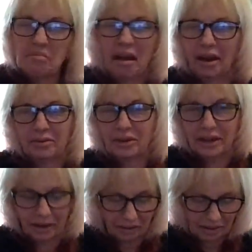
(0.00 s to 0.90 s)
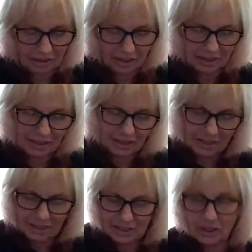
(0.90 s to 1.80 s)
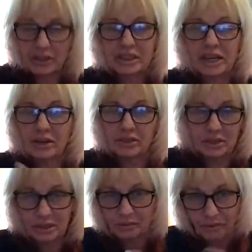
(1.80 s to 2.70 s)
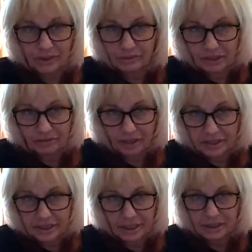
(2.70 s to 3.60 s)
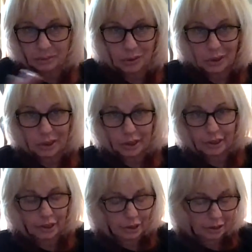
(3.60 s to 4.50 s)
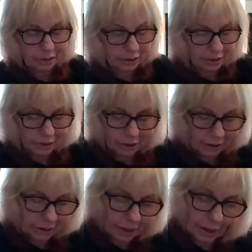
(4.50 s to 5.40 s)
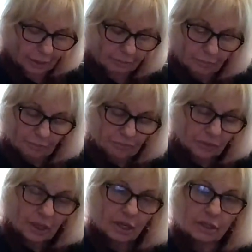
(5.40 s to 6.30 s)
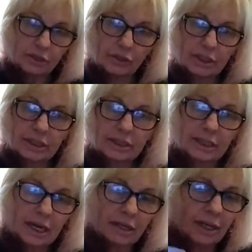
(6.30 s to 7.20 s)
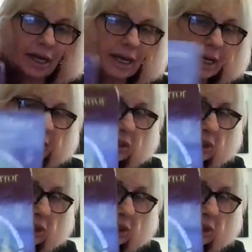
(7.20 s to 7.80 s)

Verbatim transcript: I don't care. As long as I don't do it in the first fifty-five seconds, where I'll get. Alright. So this is an ally and a